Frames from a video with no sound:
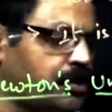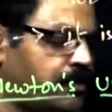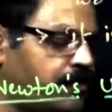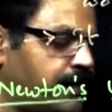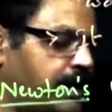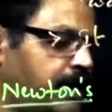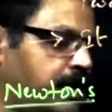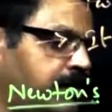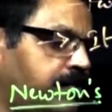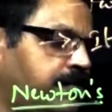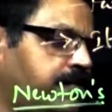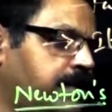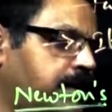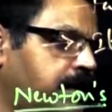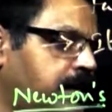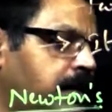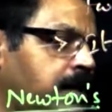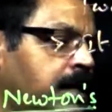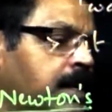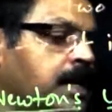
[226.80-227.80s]
So
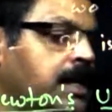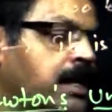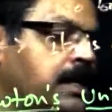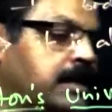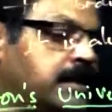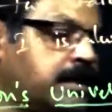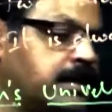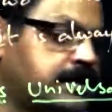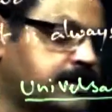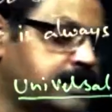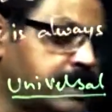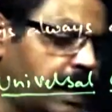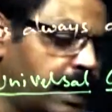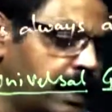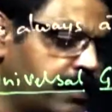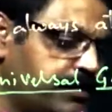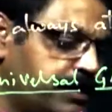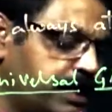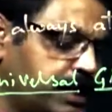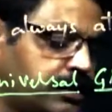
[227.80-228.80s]
whenever the
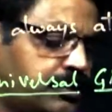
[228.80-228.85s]
same